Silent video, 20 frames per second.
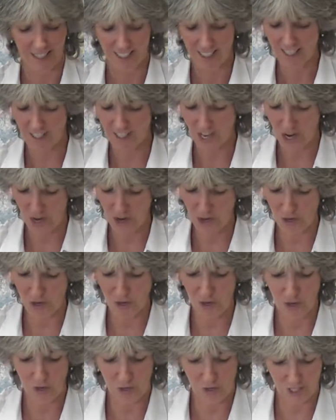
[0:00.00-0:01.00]
So
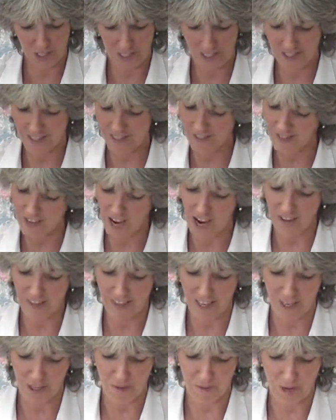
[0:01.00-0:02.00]
you just, I
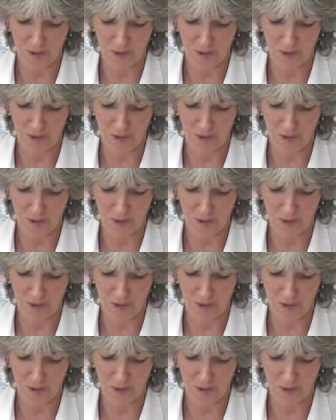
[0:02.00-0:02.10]
think it'll be